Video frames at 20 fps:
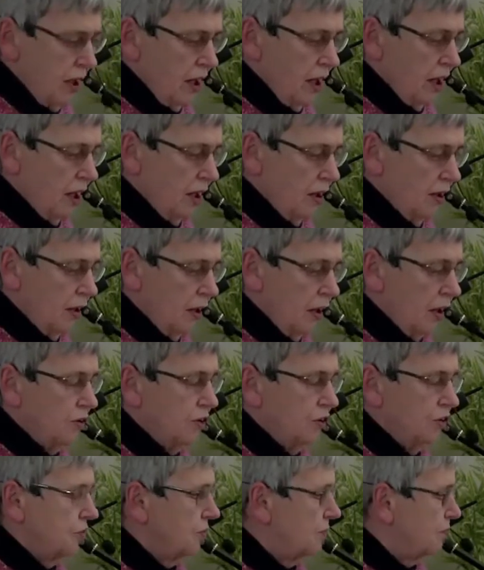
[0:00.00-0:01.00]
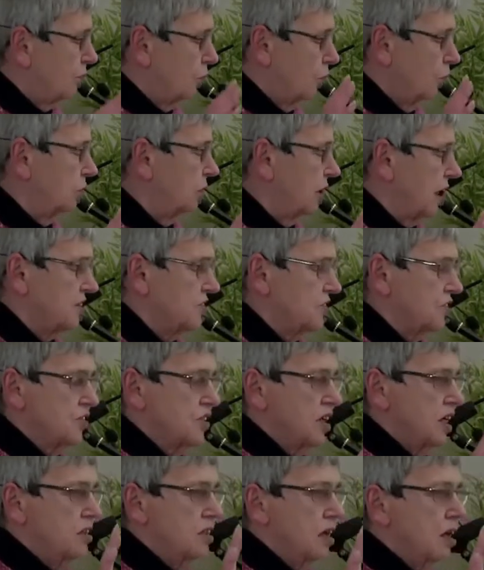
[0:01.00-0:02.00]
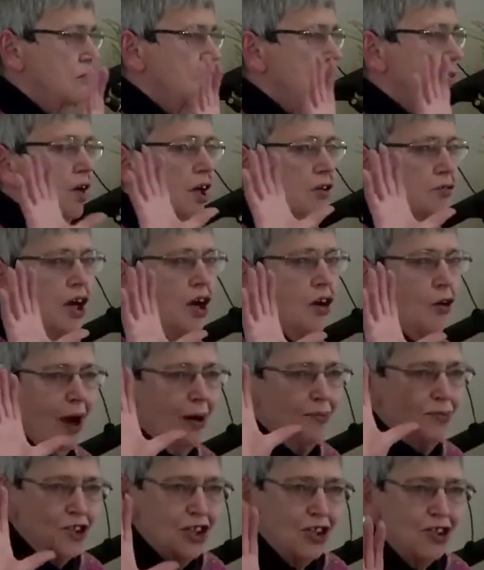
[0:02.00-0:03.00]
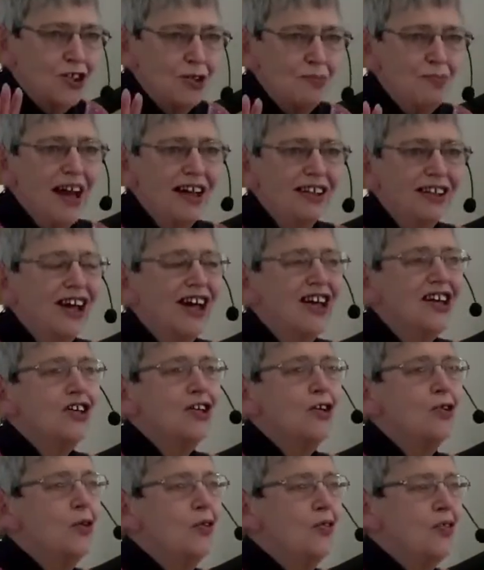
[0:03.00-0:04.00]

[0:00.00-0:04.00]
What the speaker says: And Paul had to say, no, I'm just a man like you.